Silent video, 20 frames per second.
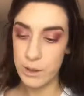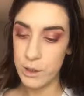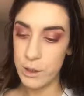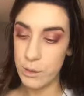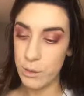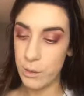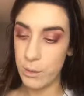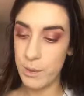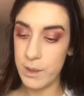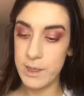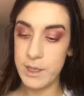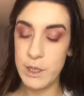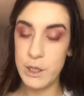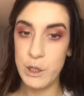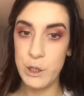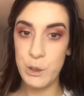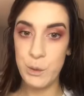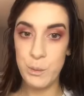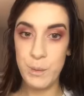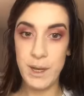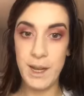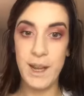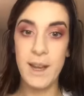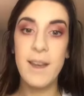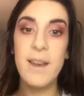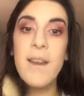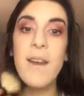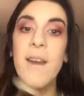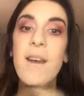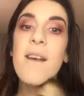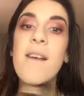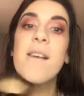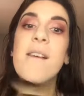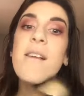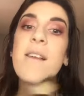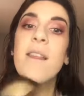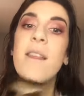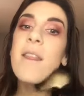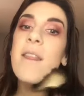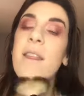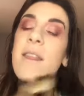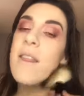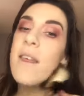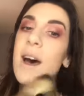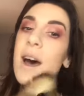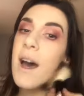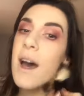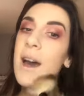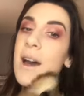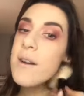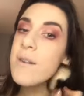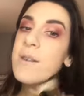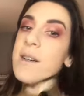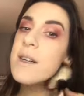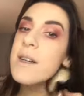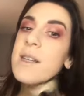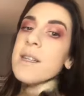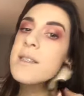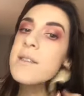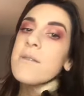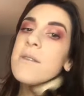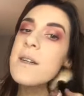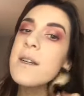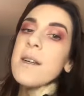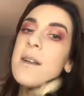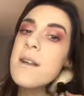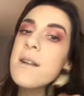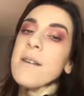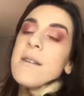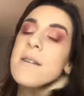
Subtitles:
So we want to blend that out as well.